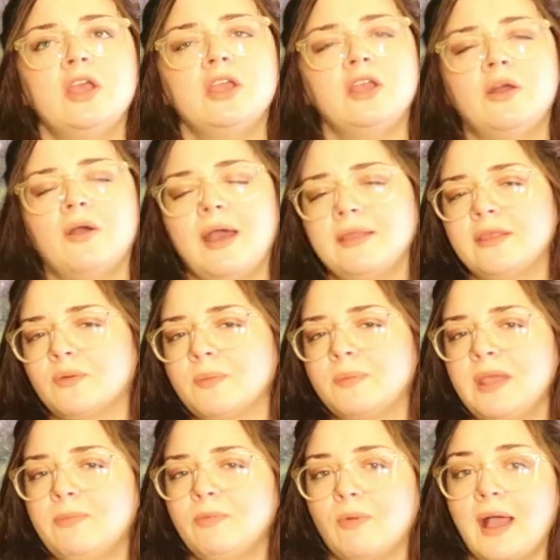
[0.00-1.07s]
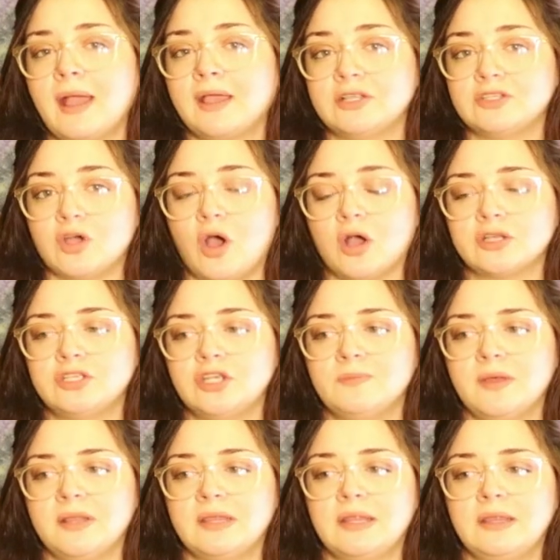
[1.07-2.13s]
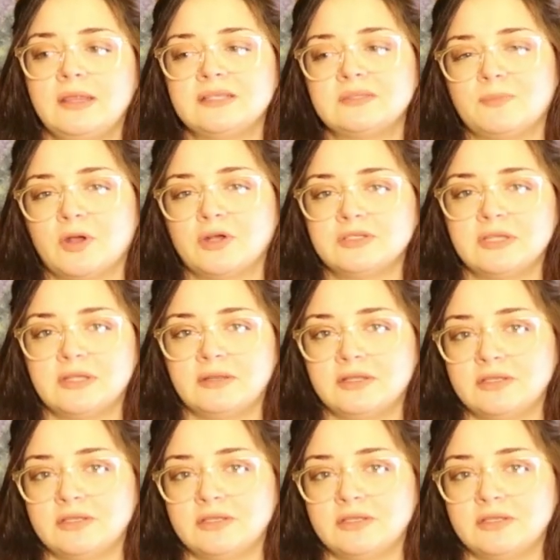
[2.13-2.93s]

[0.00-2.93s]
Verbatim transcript: You know, I, there were people I could talk to, but this person,